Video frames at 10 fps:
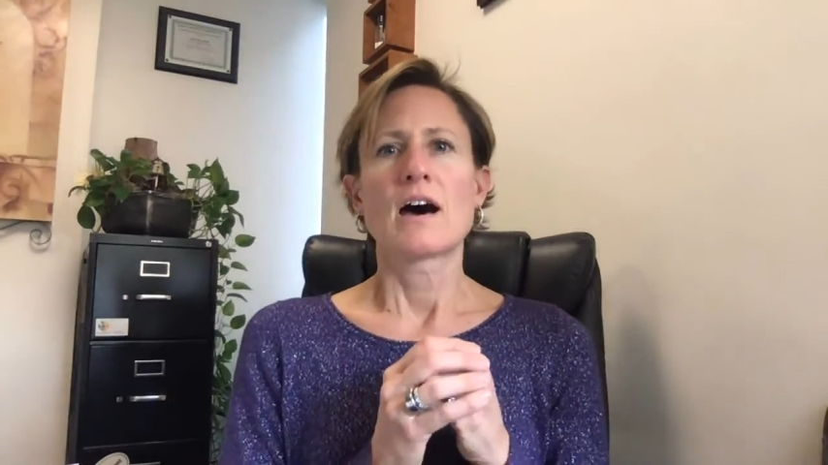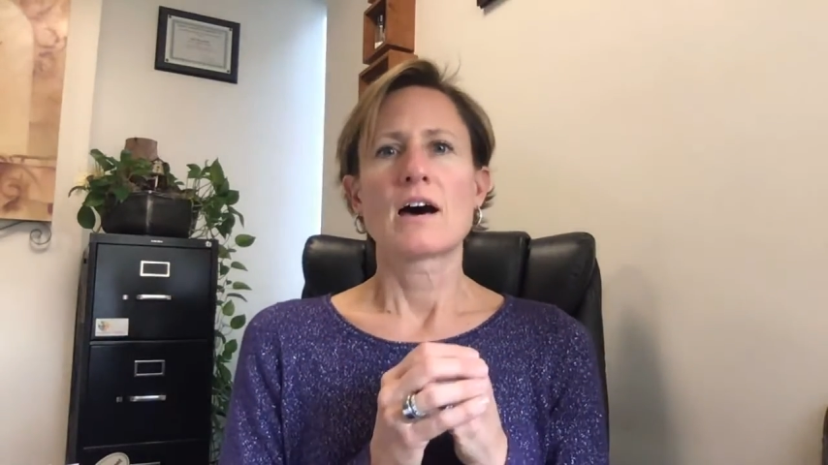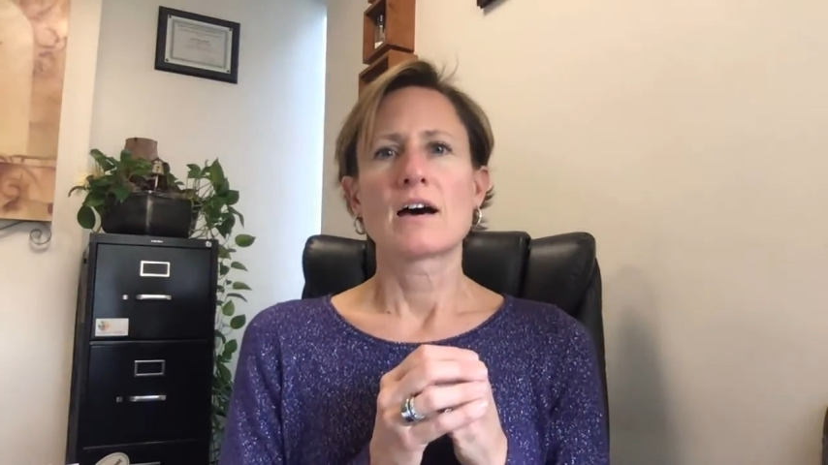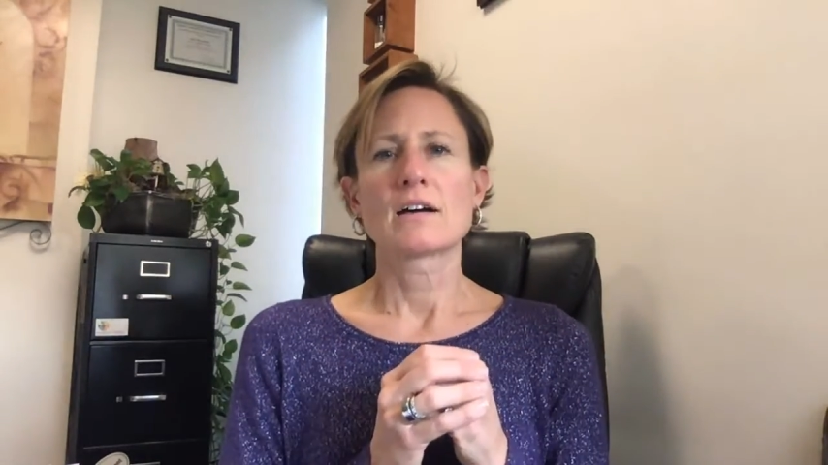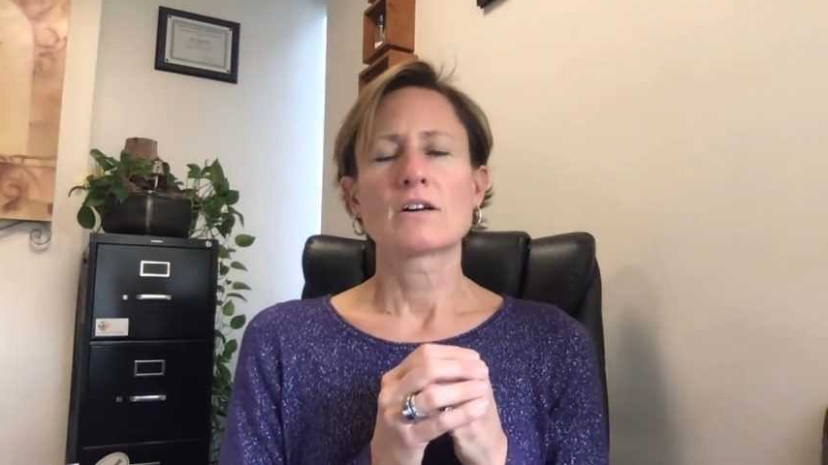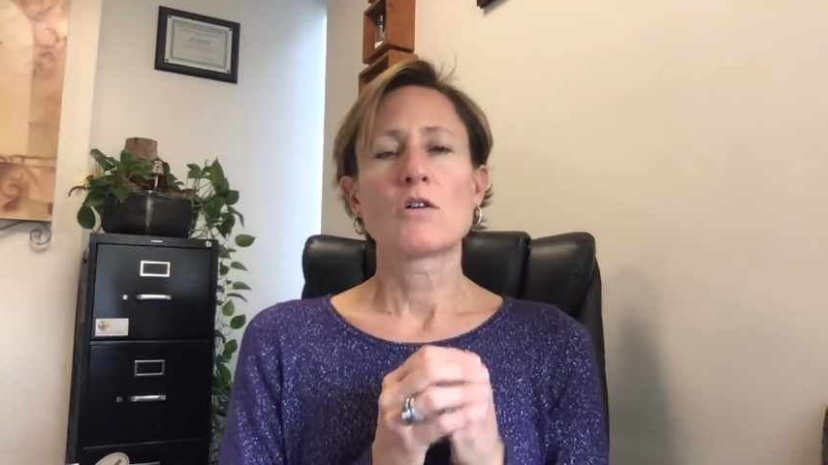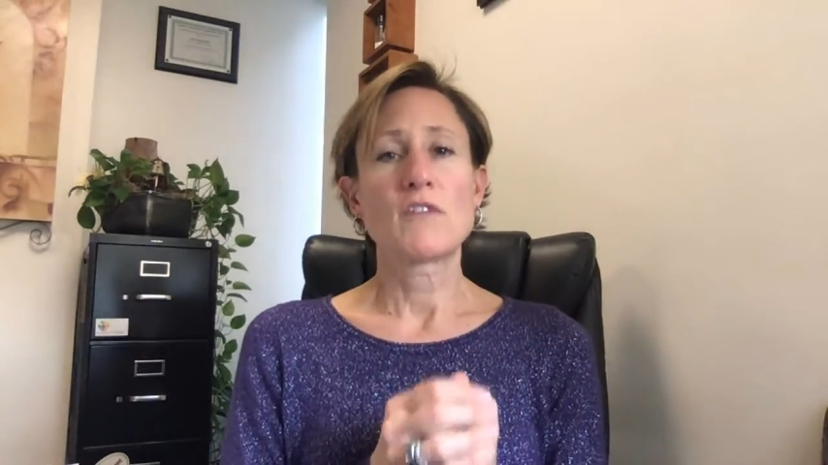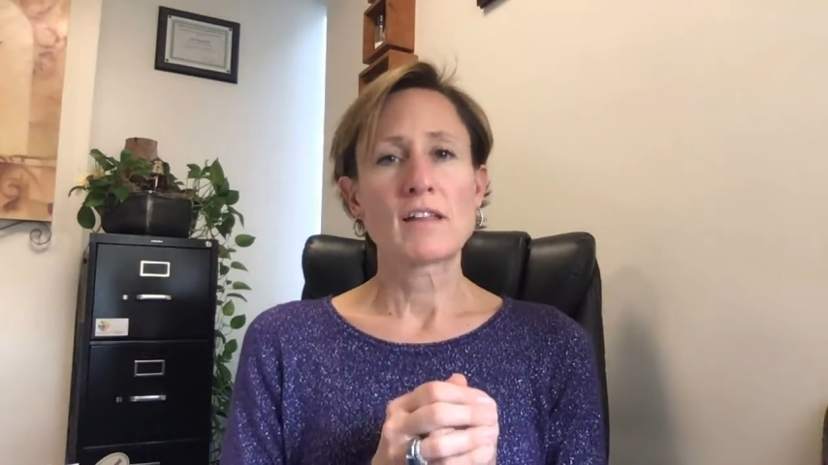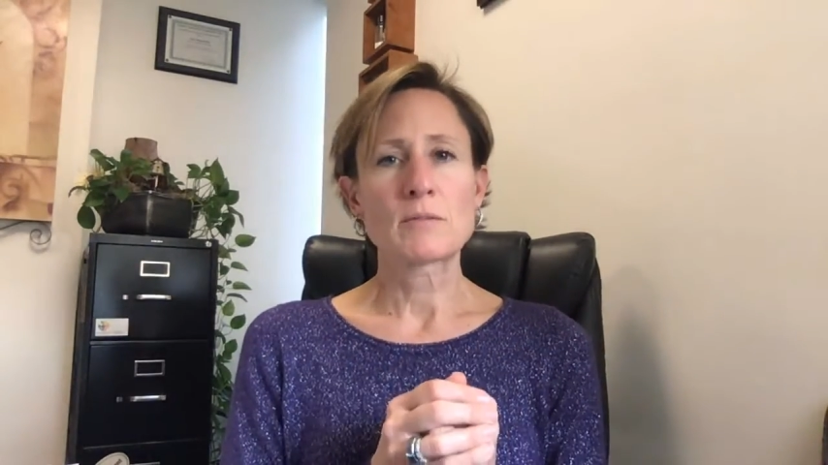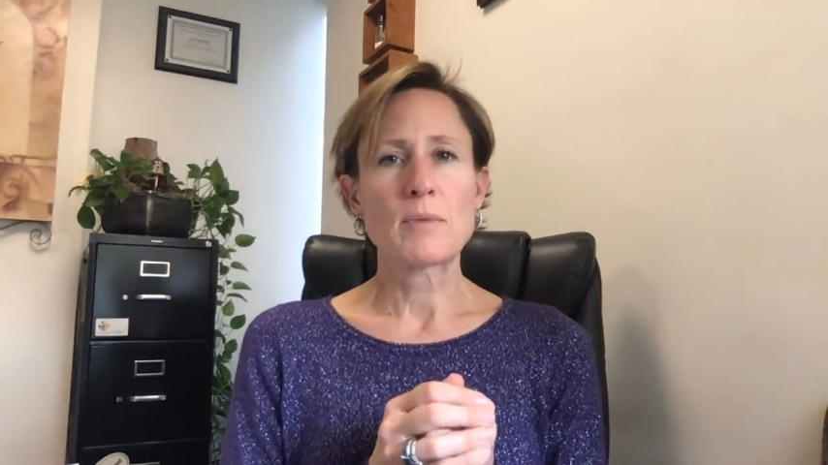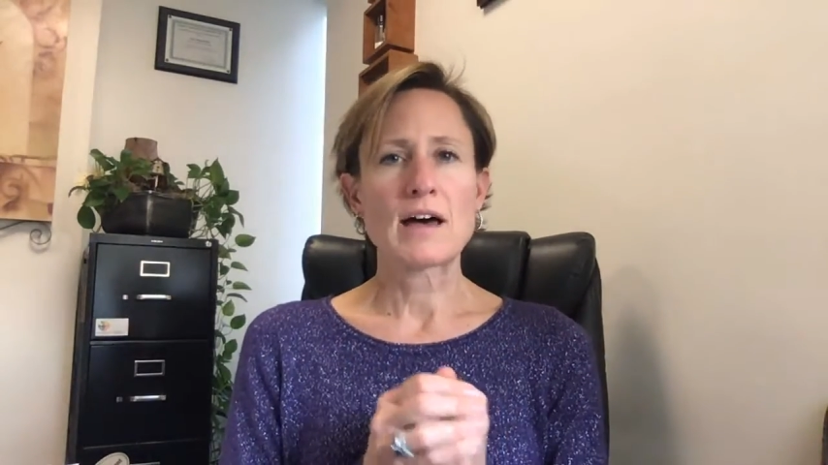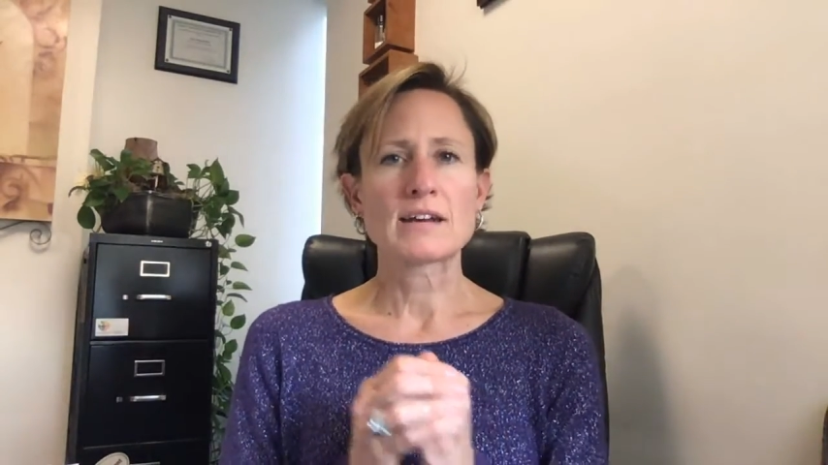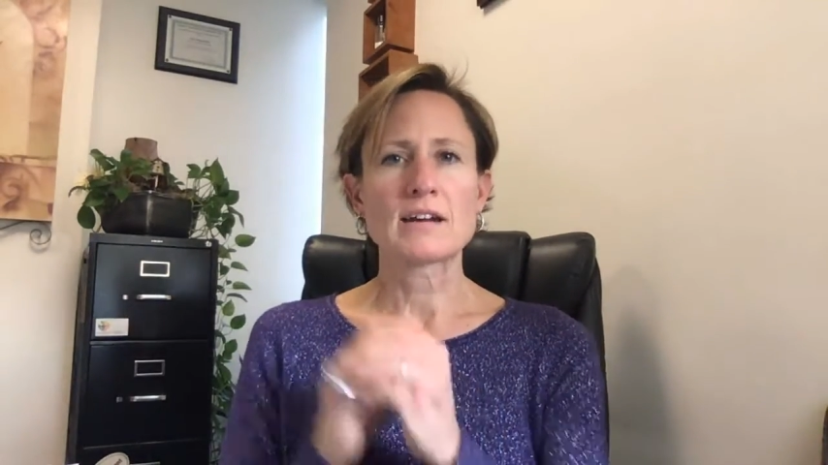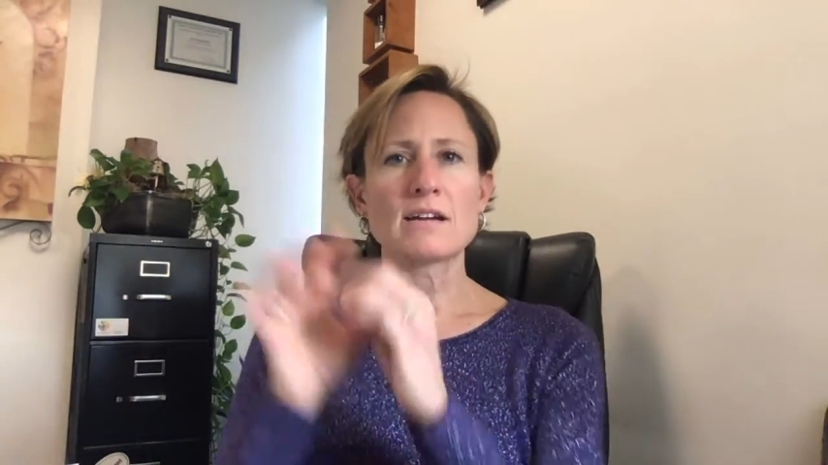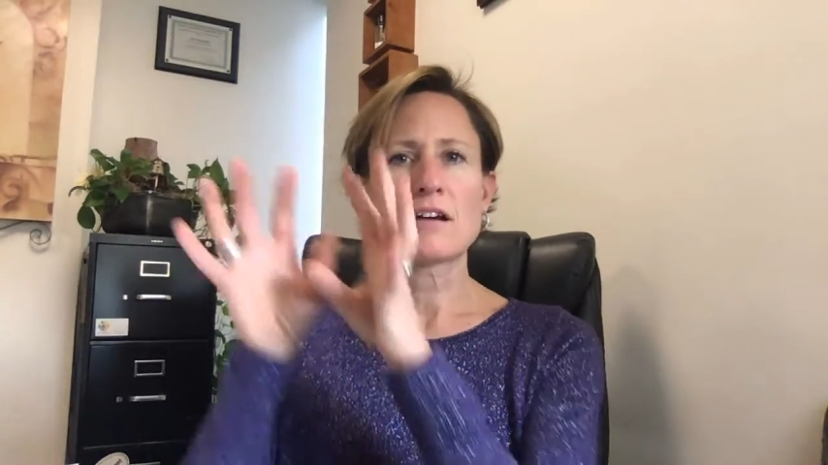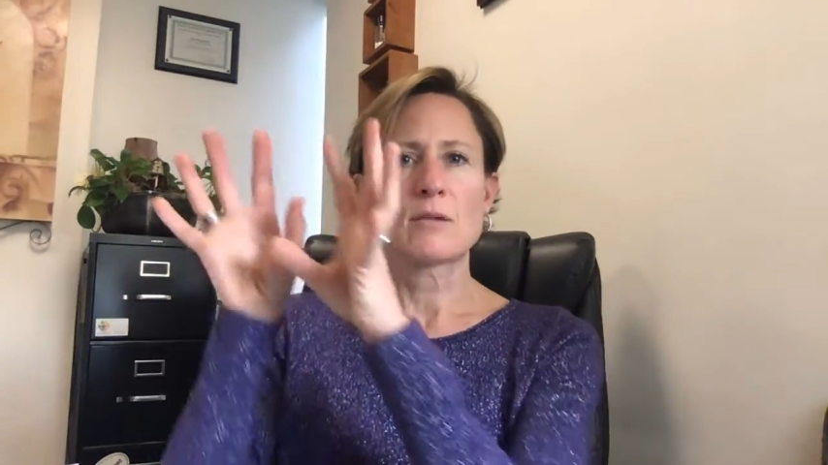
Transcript: Covalent bonding